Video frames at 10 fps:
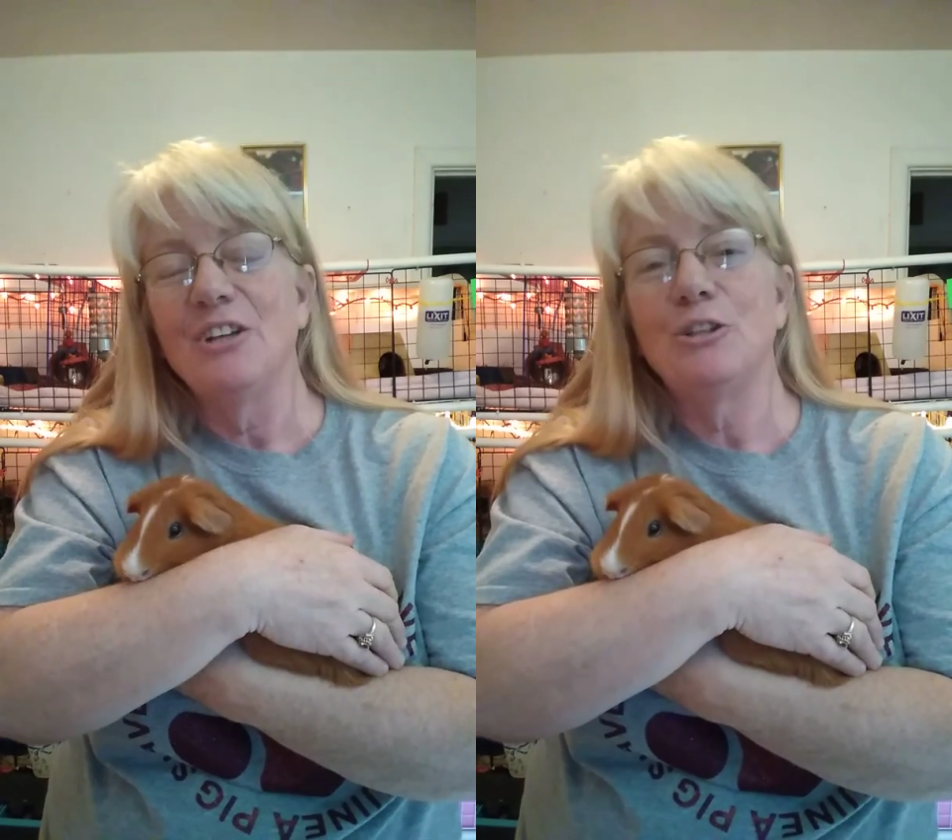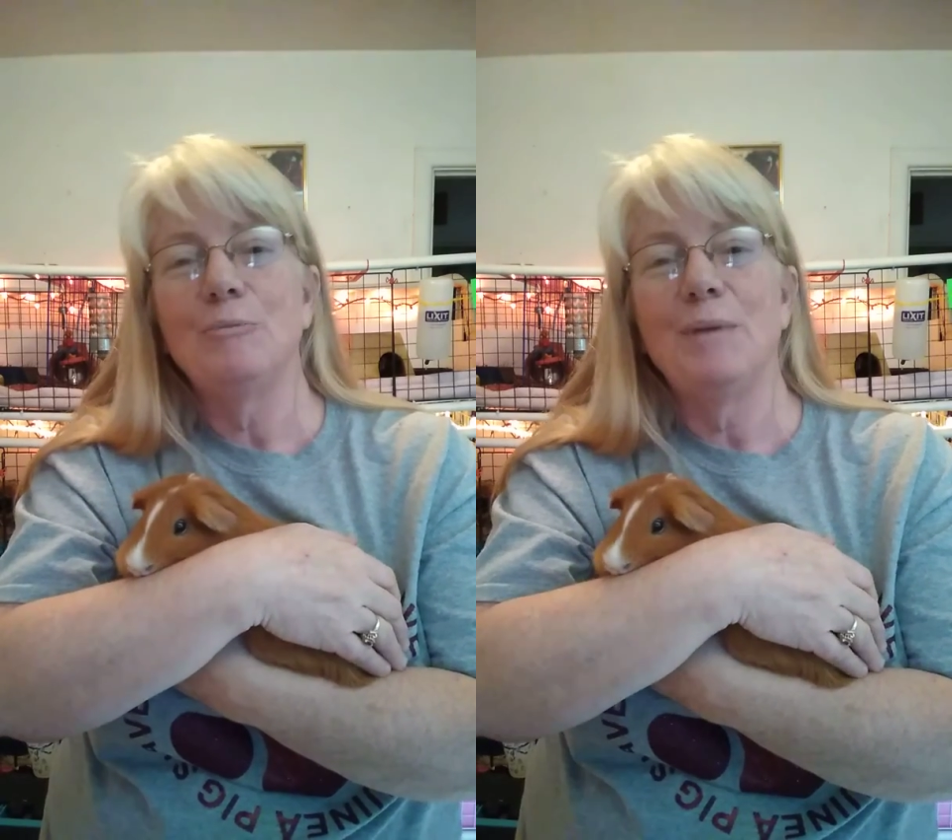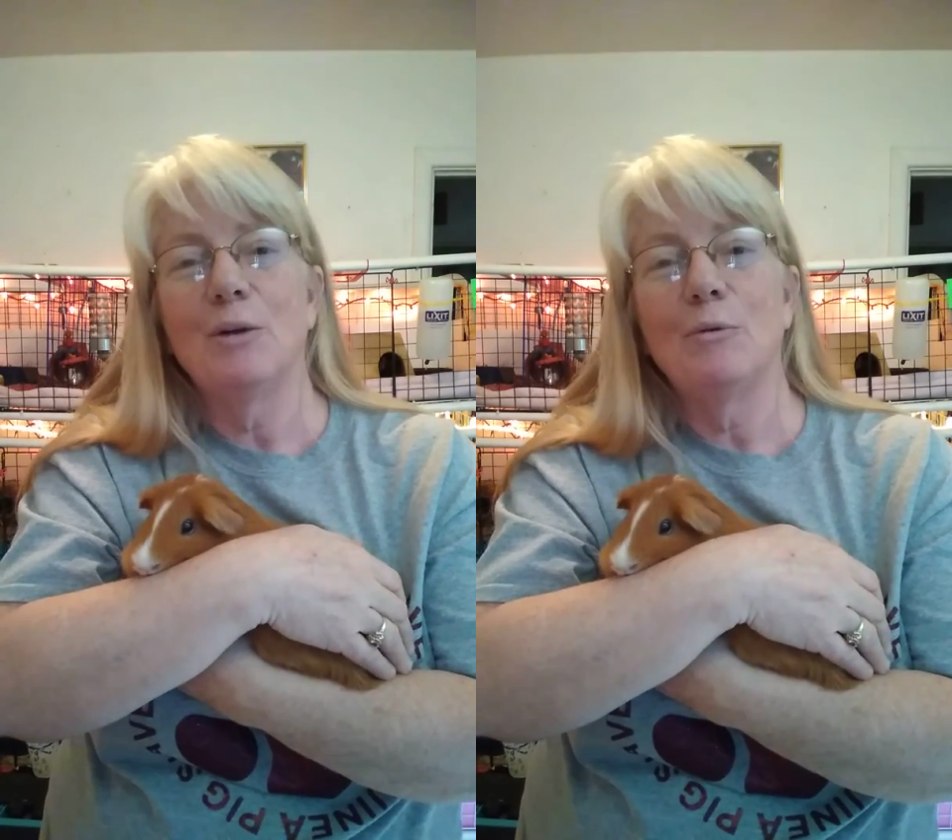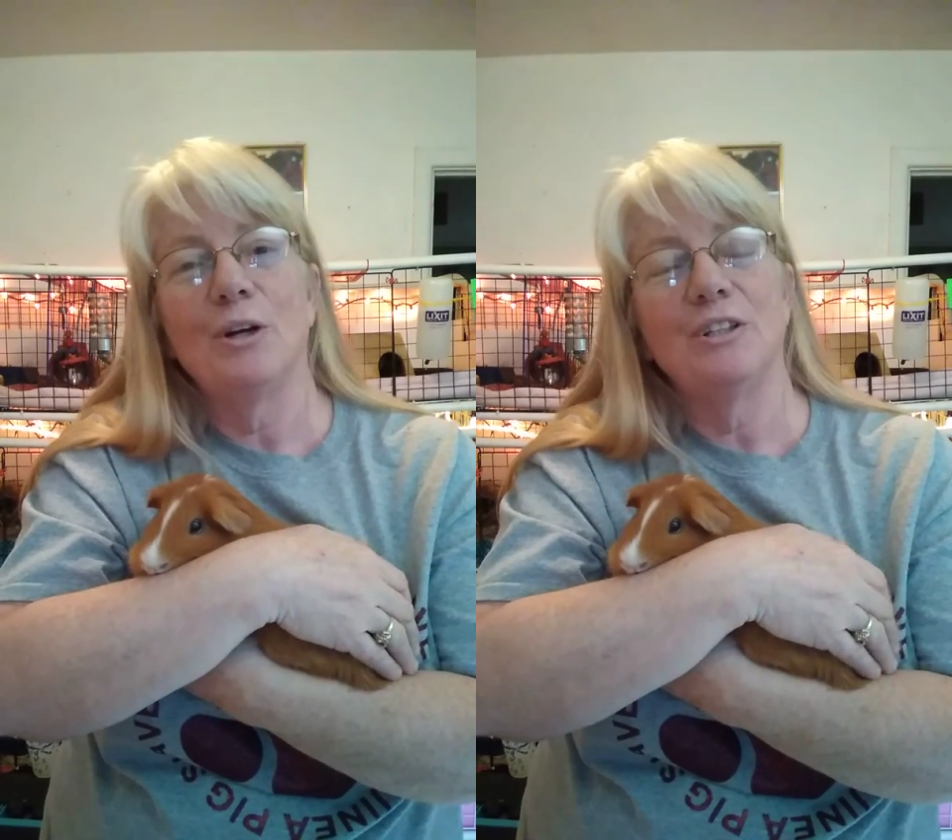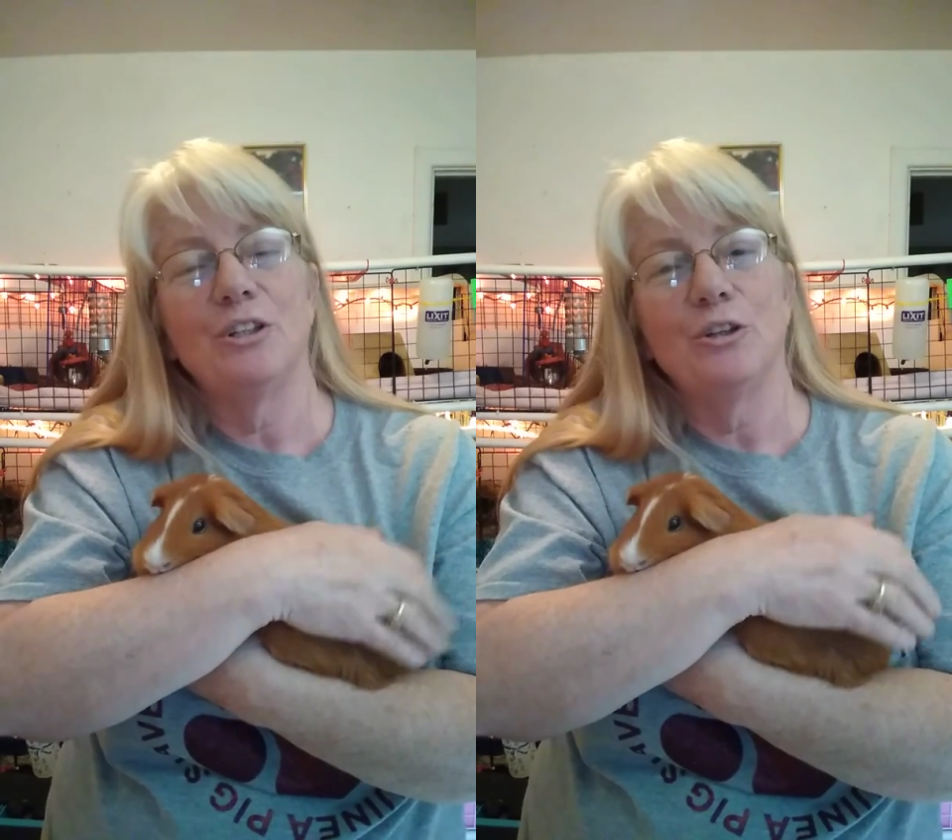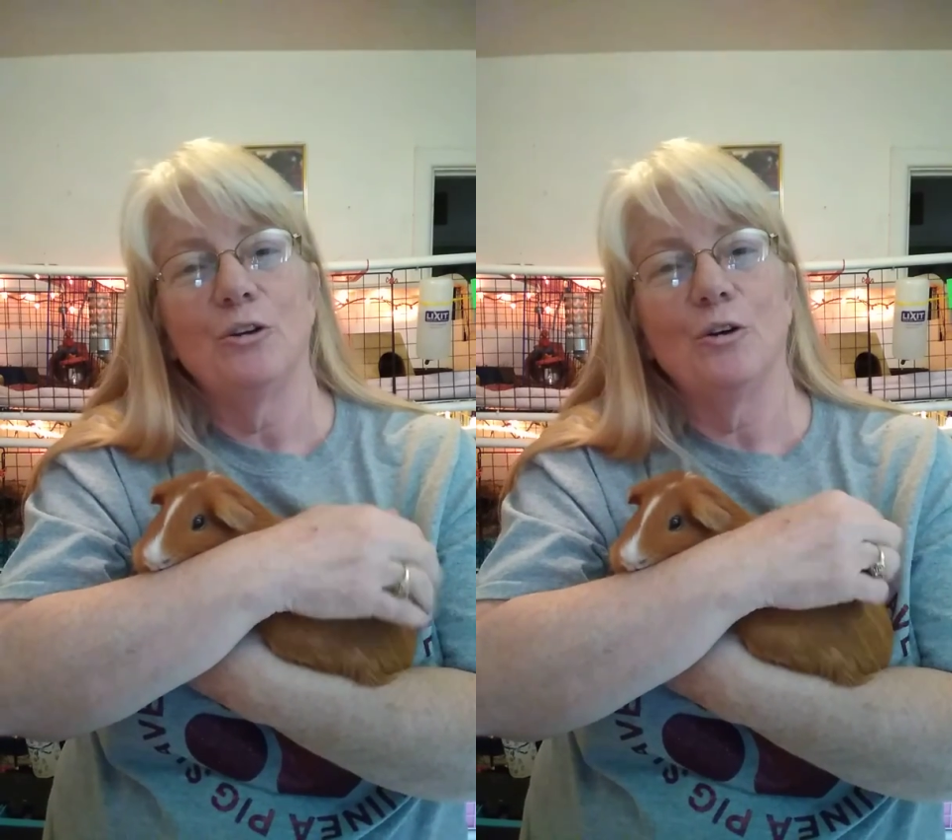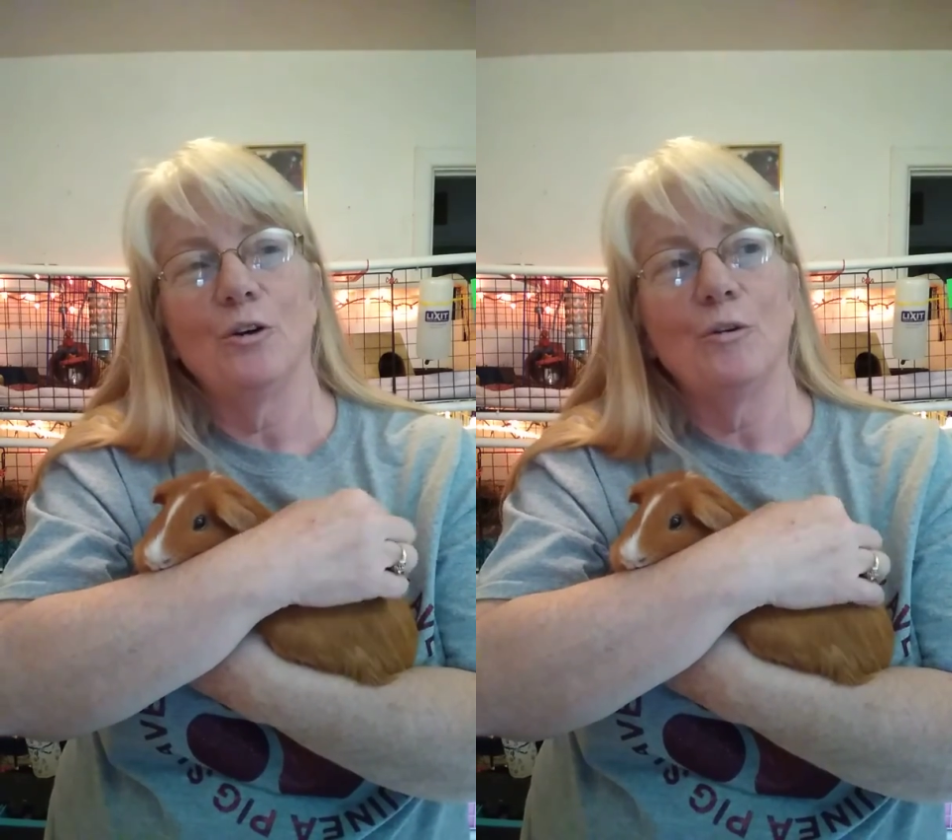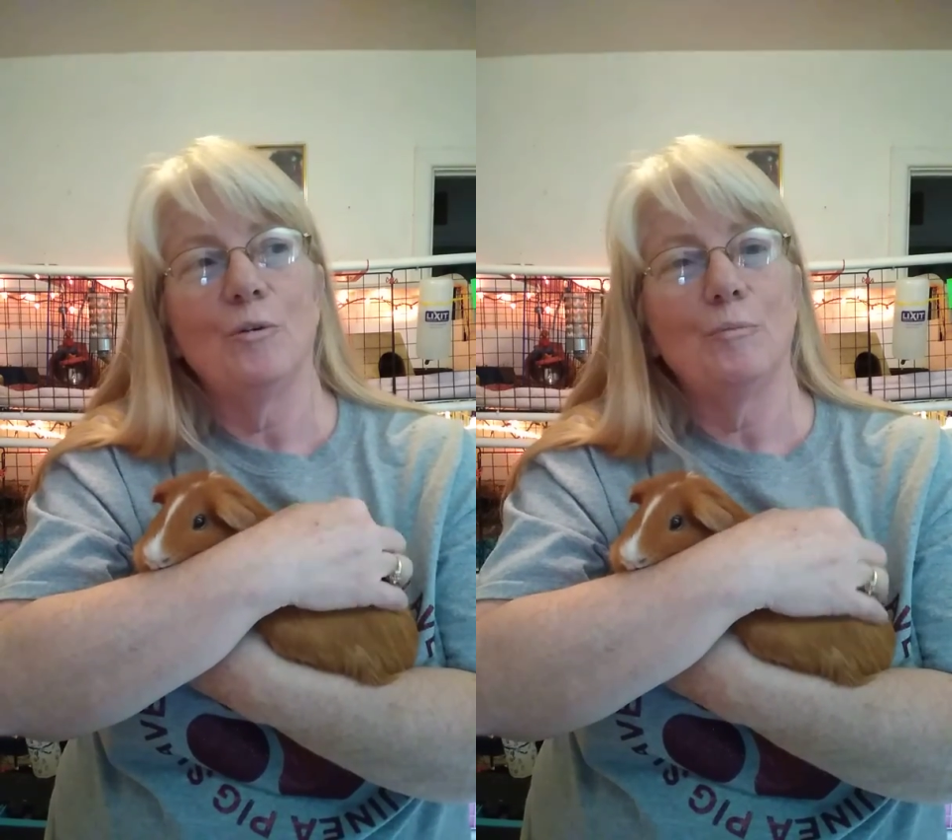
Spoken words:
to make one your